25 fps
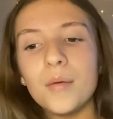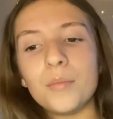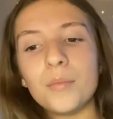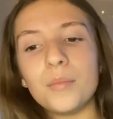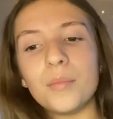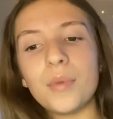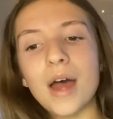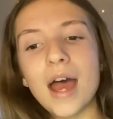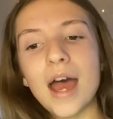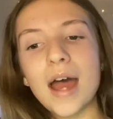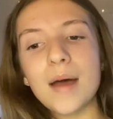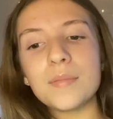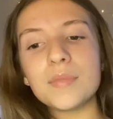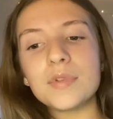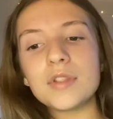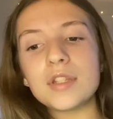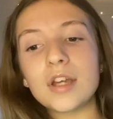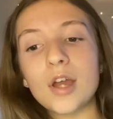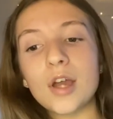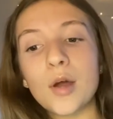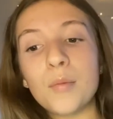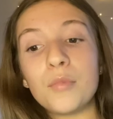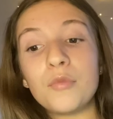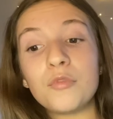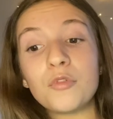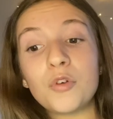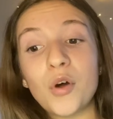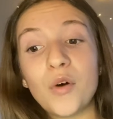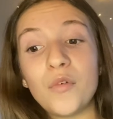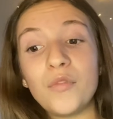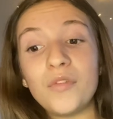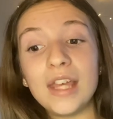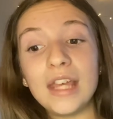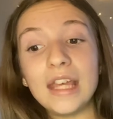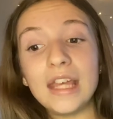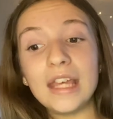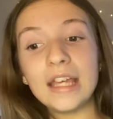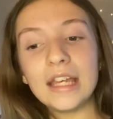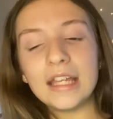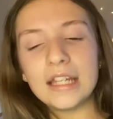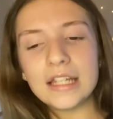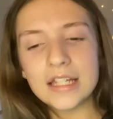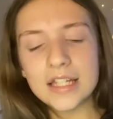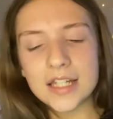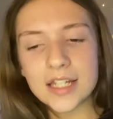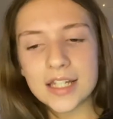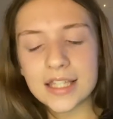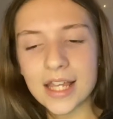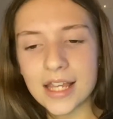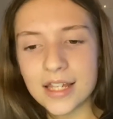Perhaps a cup of coffee,
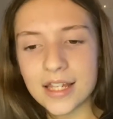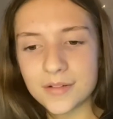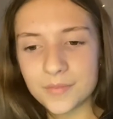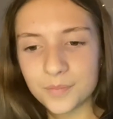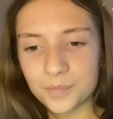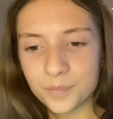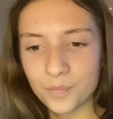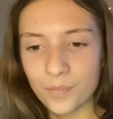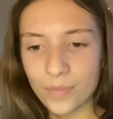she said.